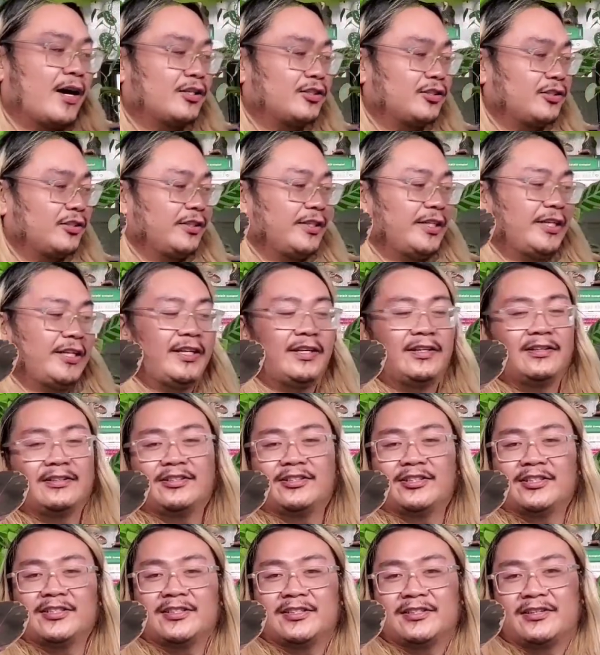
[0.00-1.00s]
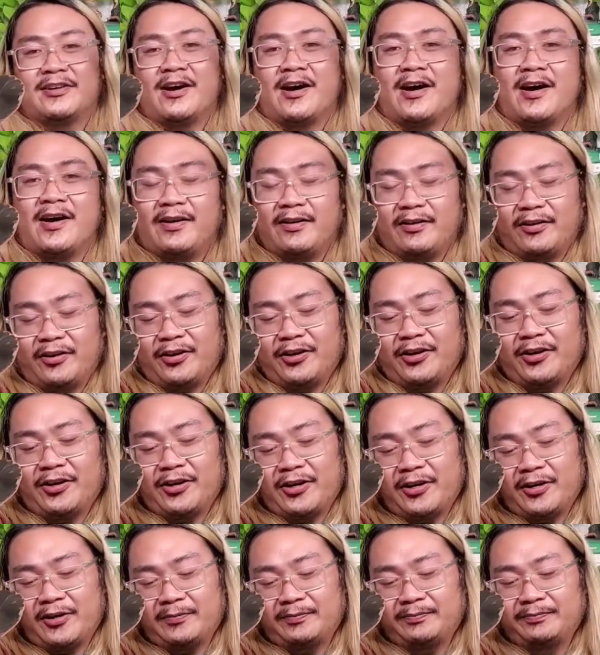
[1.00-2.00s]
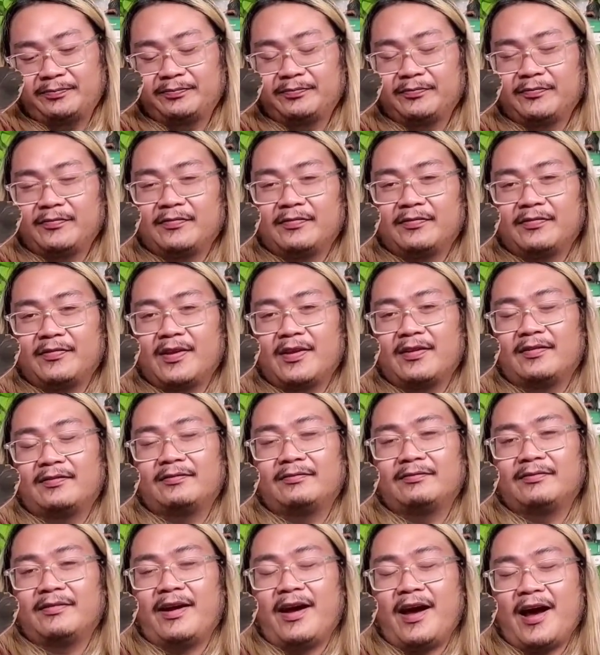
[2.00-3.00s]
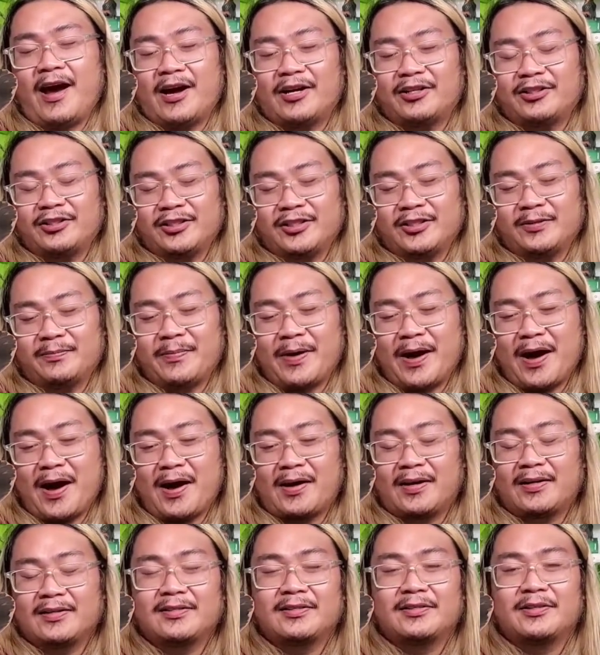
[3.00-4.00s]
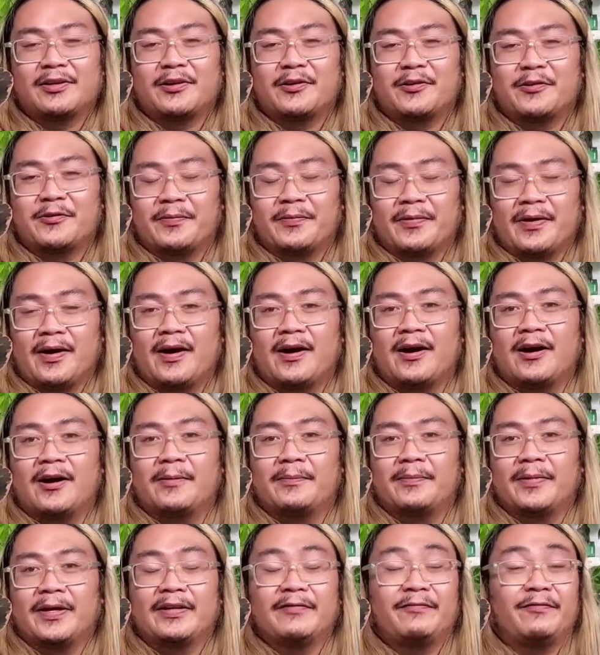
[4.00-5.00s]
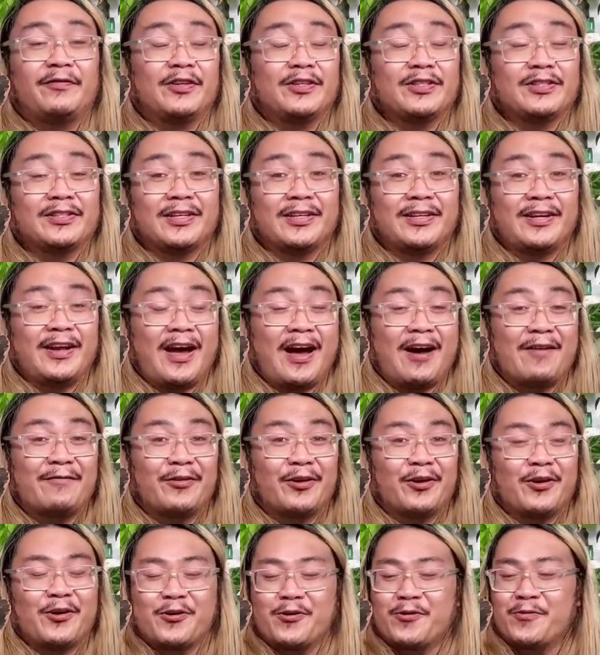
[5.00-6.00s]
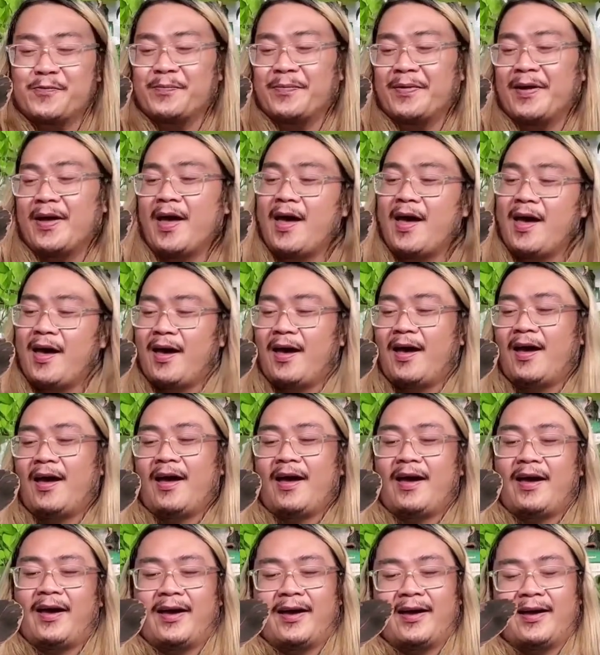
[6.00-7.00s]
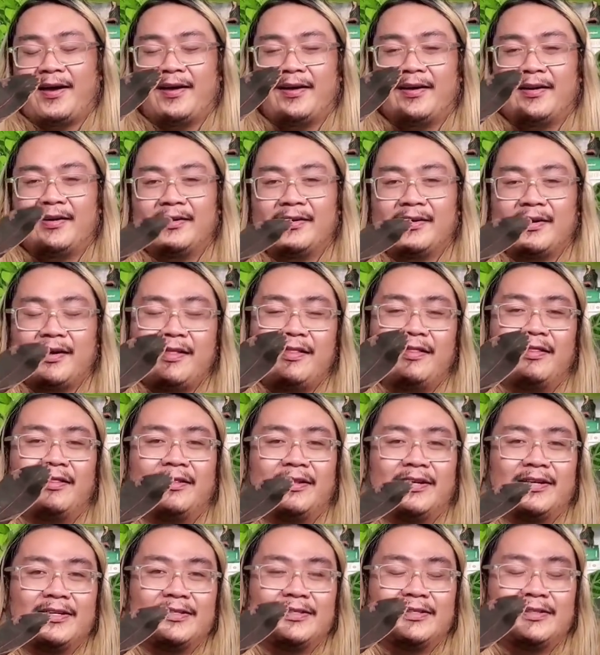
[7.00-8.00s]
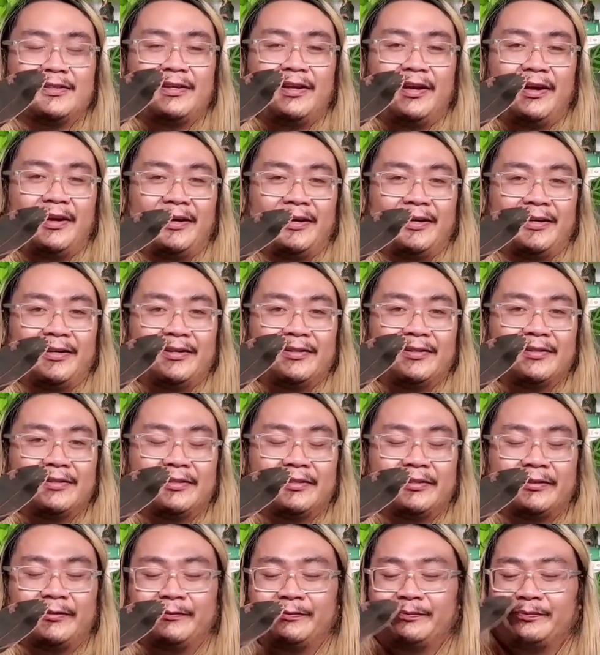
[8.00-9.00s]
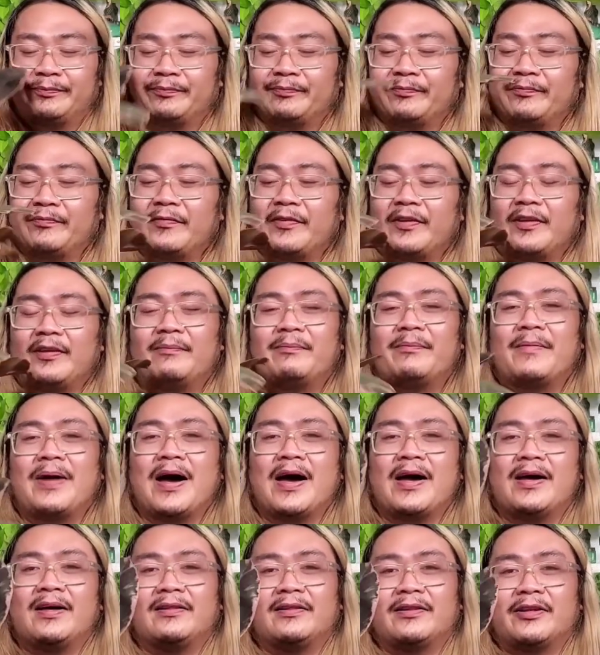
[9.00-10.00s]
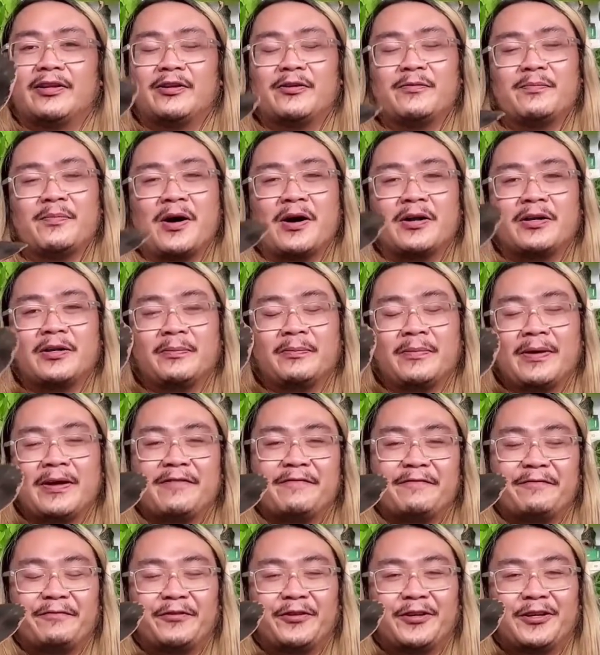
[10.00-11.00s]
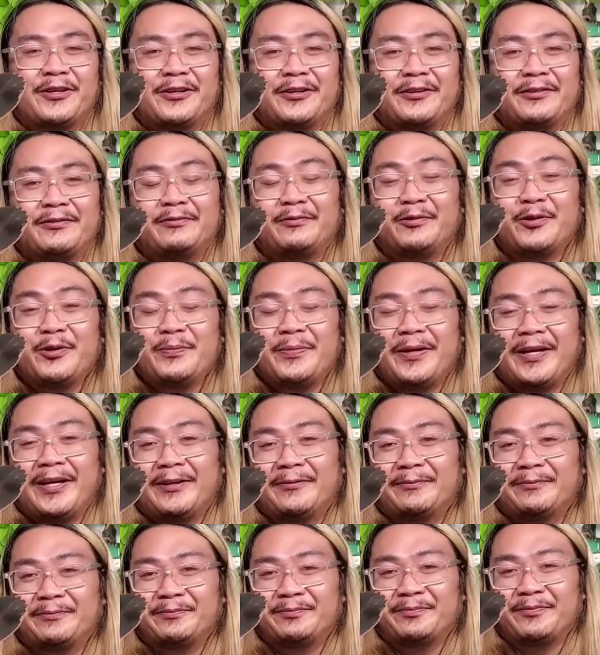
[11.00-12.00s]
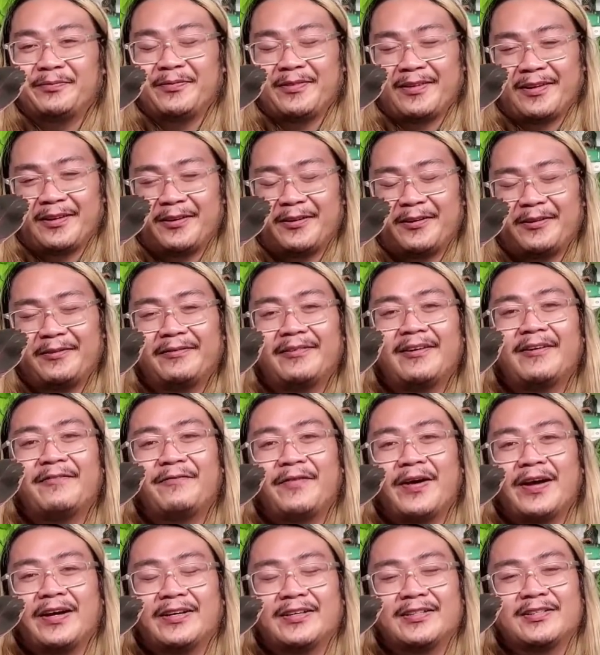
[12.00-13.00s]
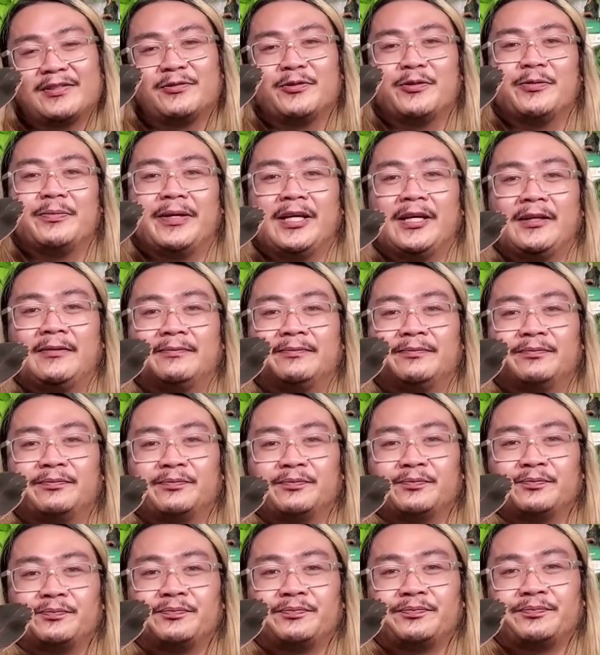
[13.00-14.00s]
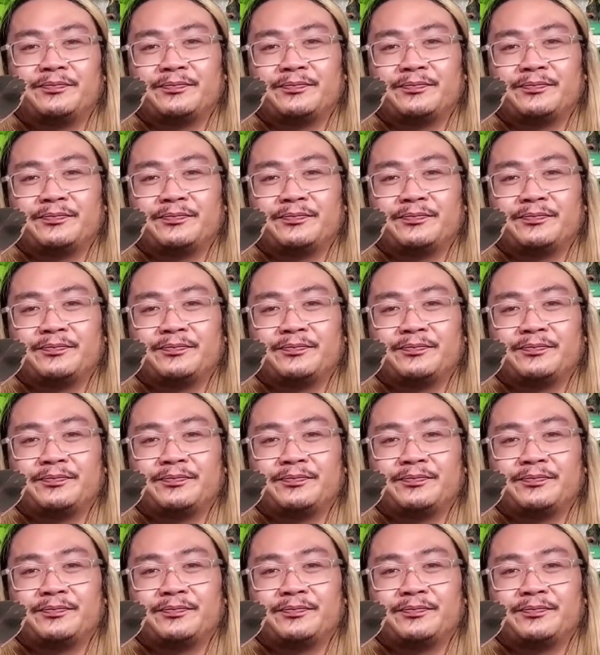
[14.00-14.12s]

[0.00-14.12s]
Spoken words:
I actually just got her ashes back, so it feels good to have her home, and this is my little monument for Ruby, a Ficus Ruby.